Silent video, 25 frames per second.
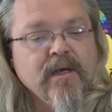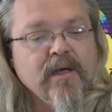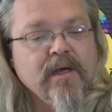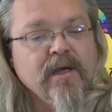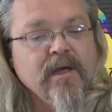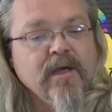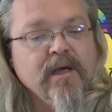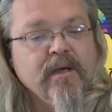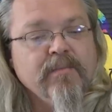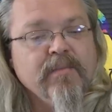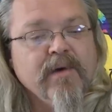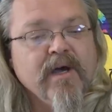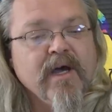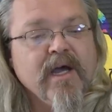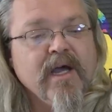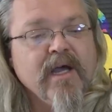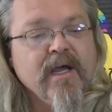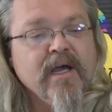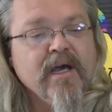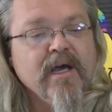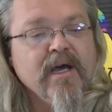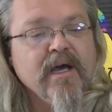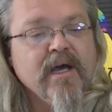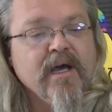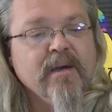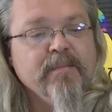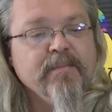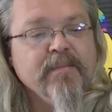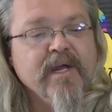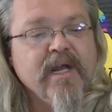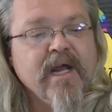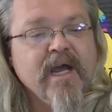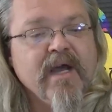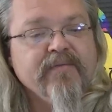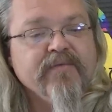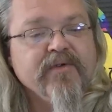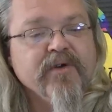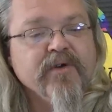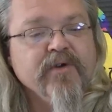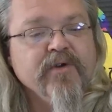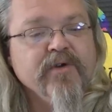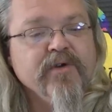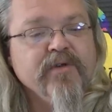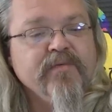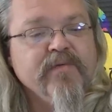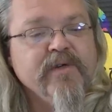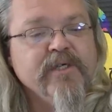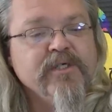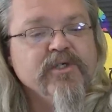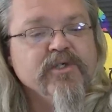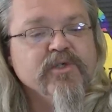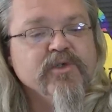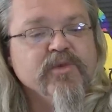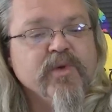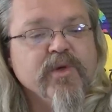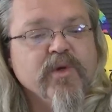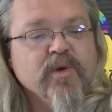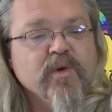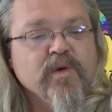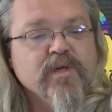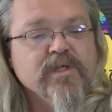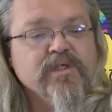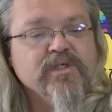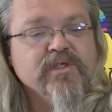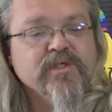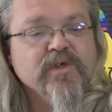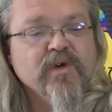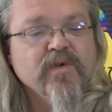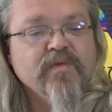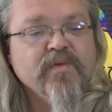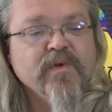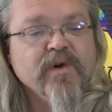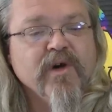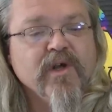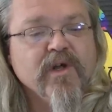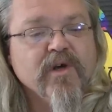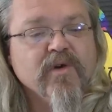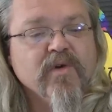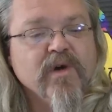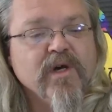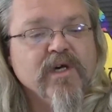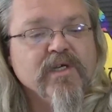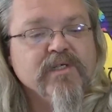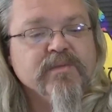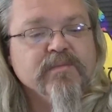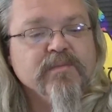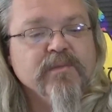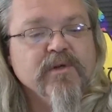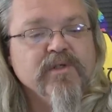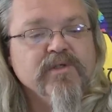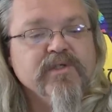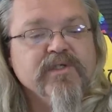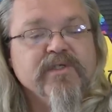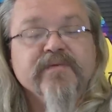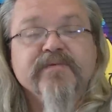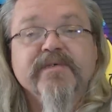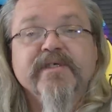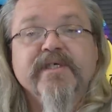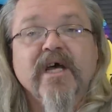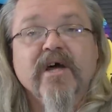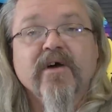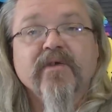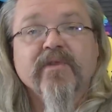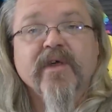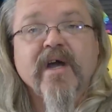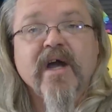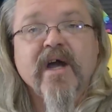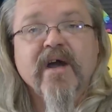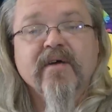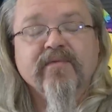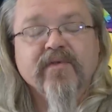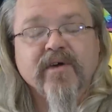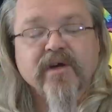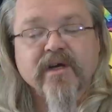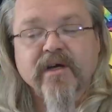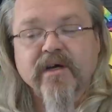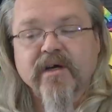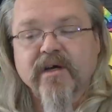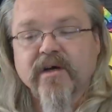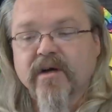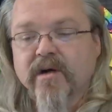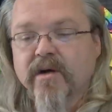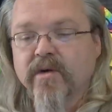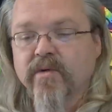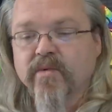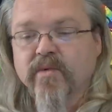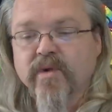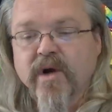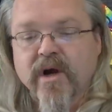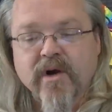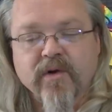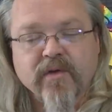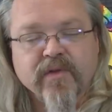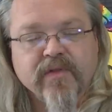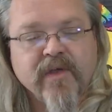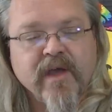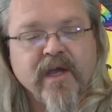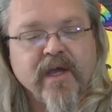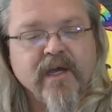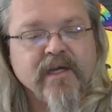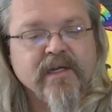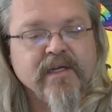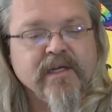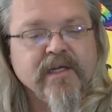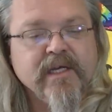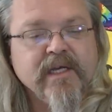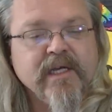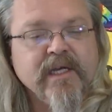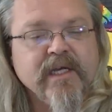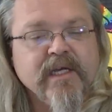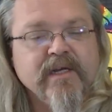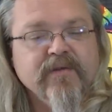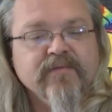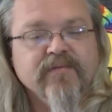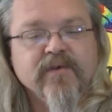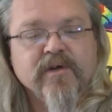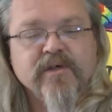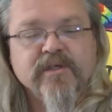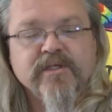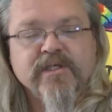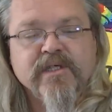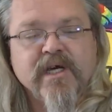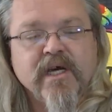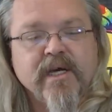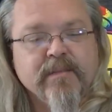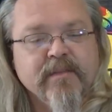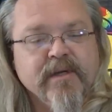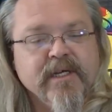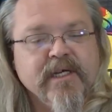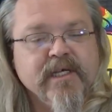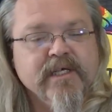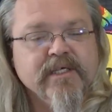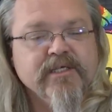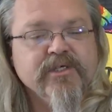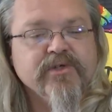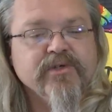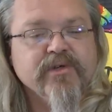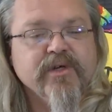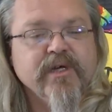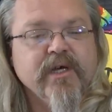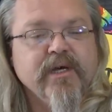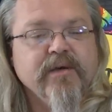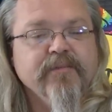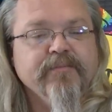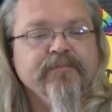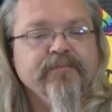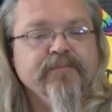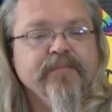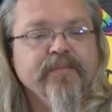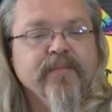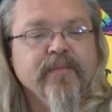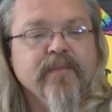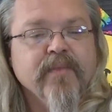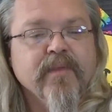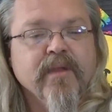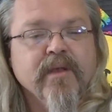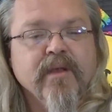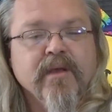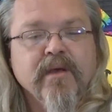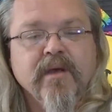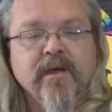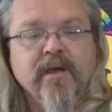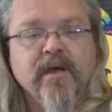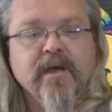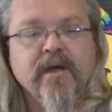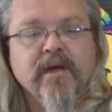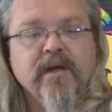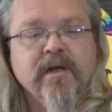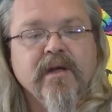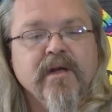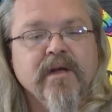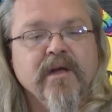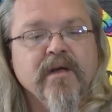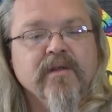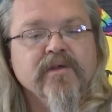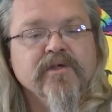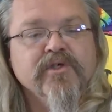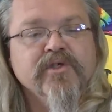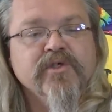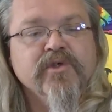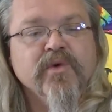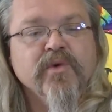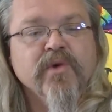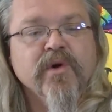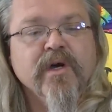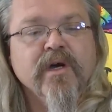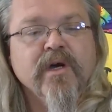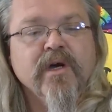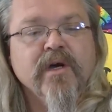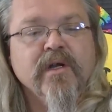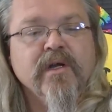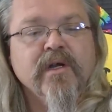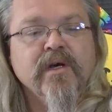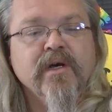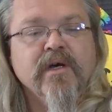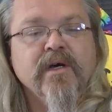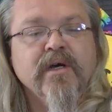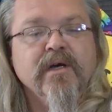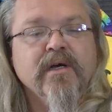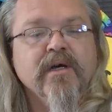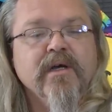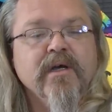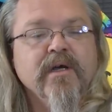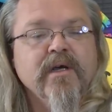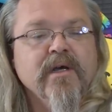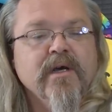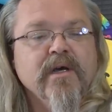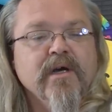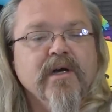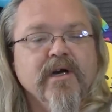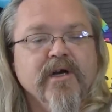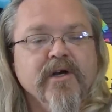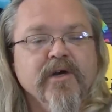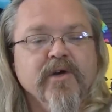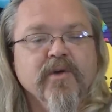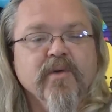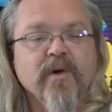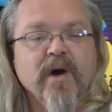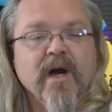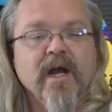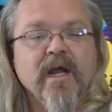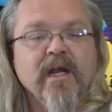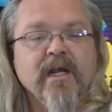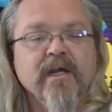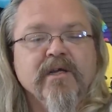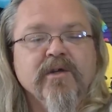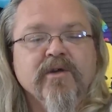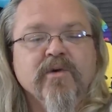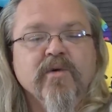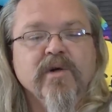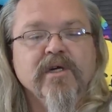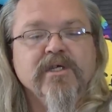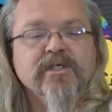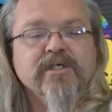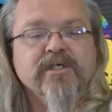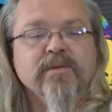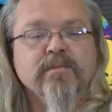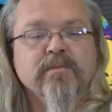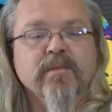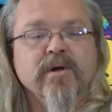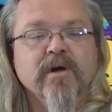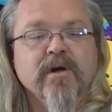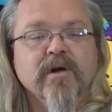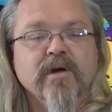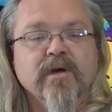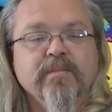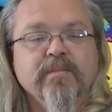And by uh, mid-afternoon, officials recorded snowfall across most of South Africa, a rare thing indeed, first time in history. And another story on uh, a new island, question mark.